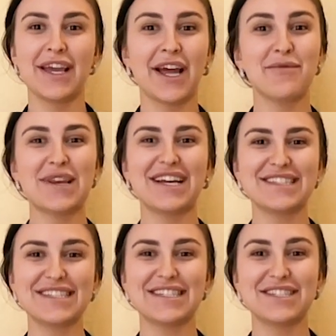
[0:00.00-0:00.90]
and I'm an
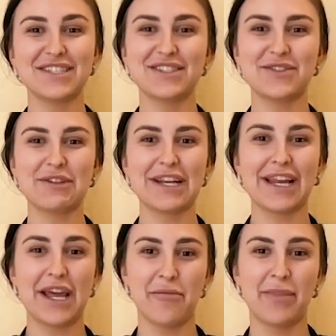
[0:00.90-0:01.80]
esthetician student
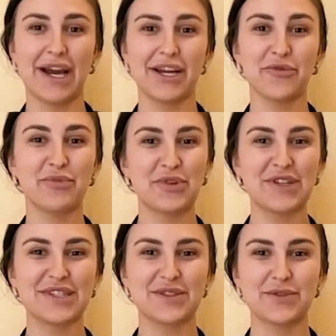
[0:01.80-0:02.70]
at Empire
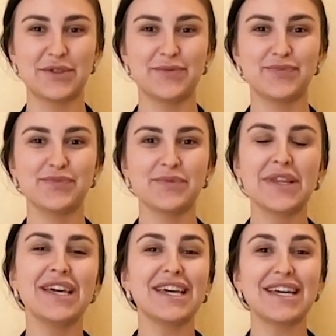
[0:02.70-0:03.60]
Beauty School.
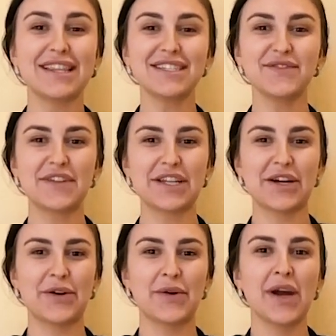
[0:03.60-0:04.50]
In this
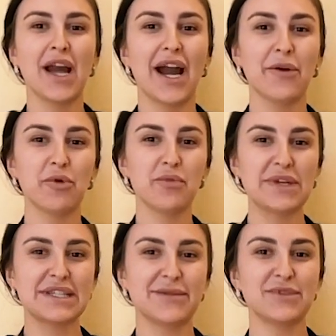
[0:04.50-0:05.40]
video, I will be
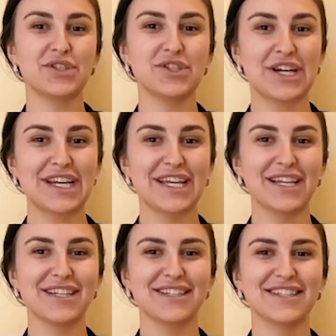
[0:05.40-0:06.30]

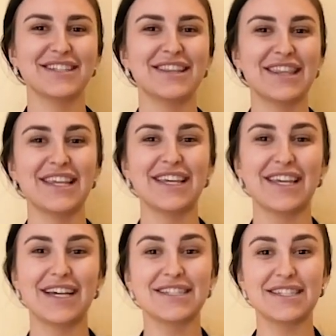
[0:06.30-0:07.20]
demonstrating
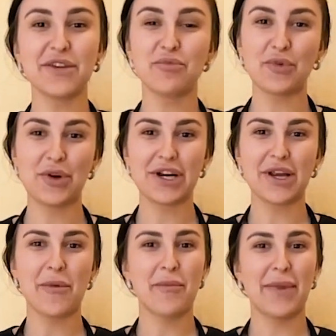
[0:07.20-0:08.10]
the State
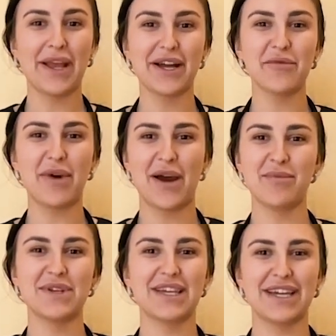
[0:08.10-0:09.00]
Board makeup
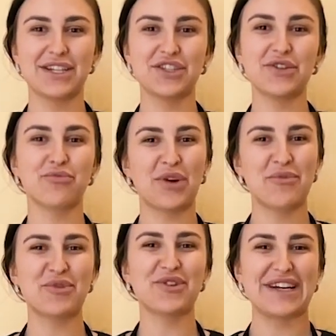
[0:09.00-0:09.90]
application
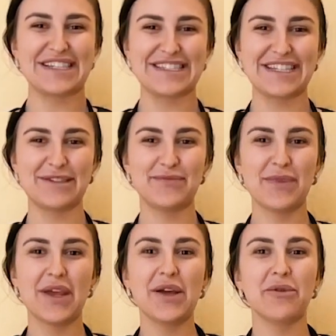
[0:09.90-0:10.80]
preparation.
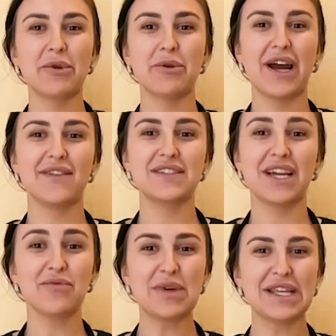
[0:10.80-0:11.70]
We will have
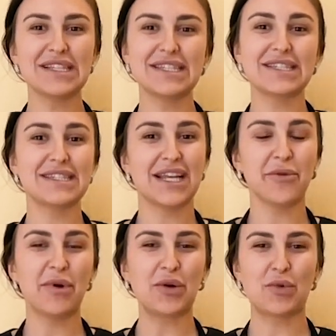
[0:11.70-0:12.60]
10 minutes to set
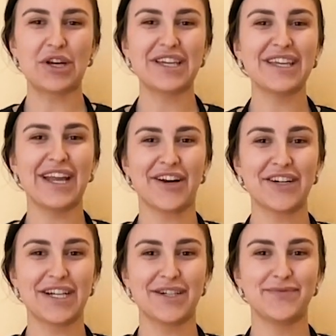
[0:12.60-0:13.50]
up our working
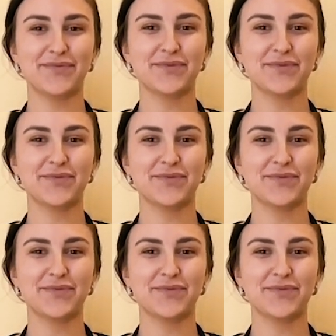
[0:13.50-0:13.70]
area.